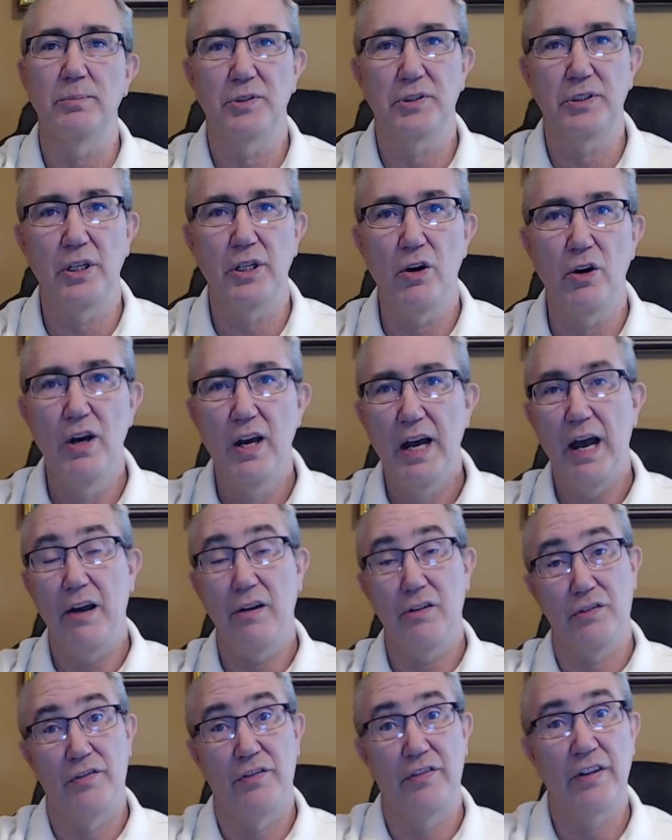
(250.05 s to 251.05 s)
So I
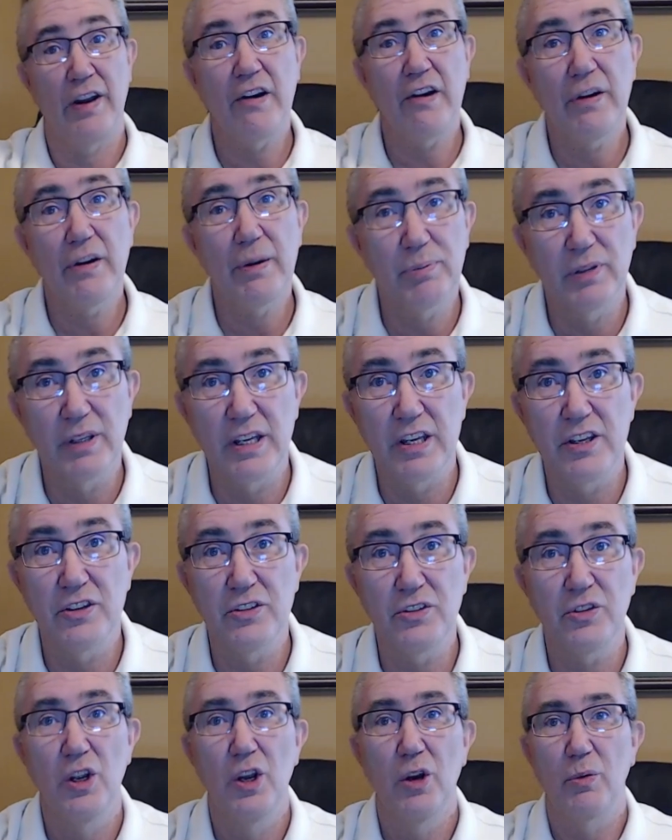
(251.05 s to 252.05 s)
was very
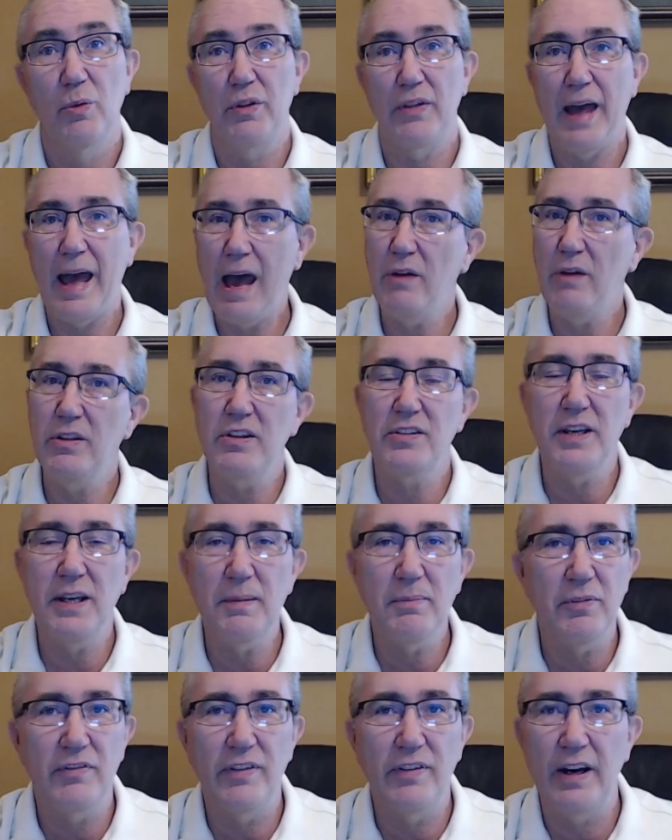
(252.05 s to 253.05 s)
pleased with how this
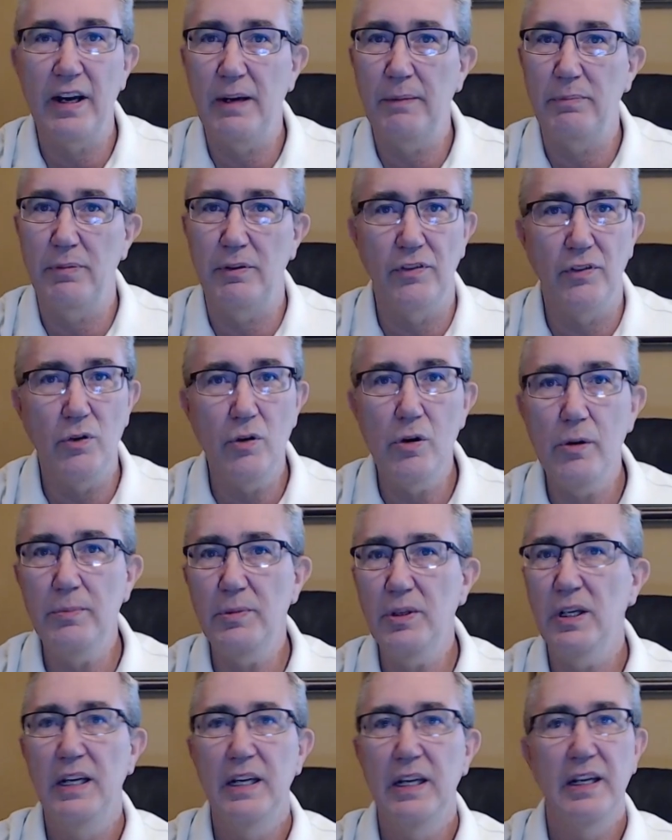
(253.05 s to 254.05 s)
amplifier performed.